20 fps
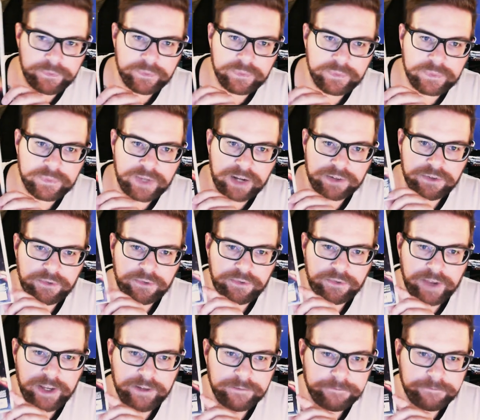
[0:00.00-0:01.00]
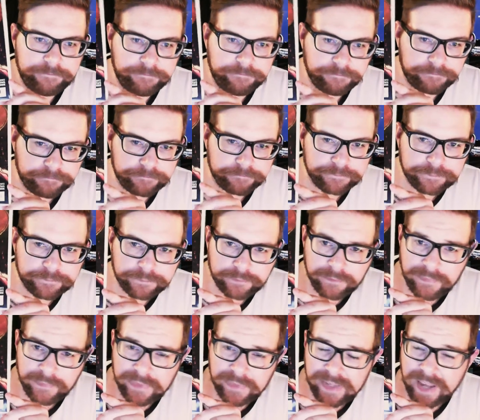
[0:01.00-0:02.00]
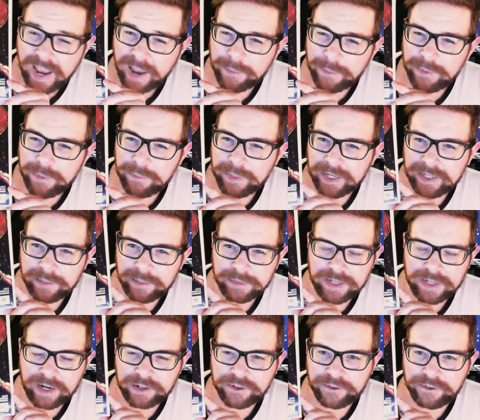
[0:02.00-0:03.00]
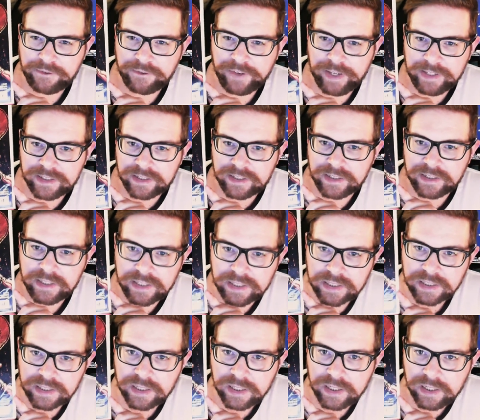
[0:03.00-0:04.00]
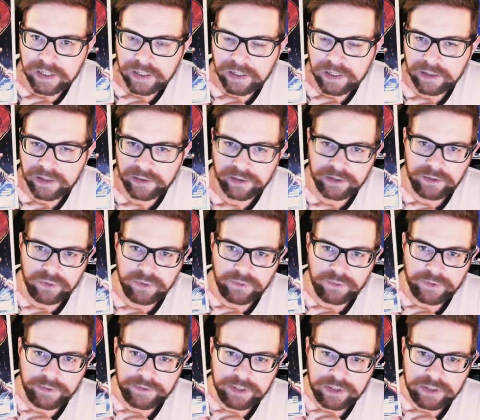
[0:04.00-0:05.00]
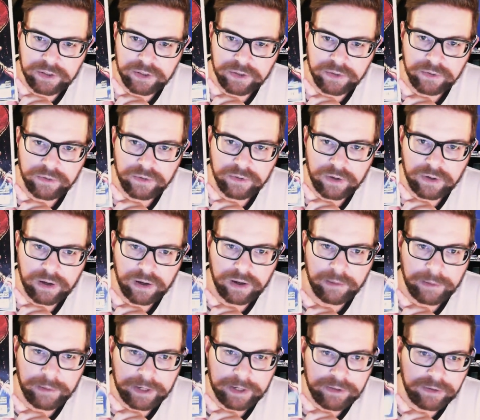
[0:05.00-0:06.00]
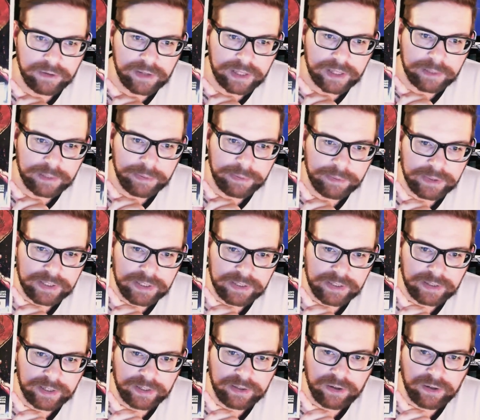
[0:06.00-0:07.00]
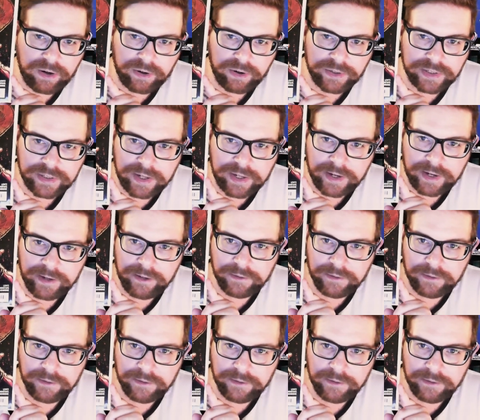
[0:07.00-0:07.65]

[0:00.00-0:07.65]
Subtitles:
Dr. Fate. I've been picking up Dr. Fate since the New 52. I know a lot of people didn't like the art style,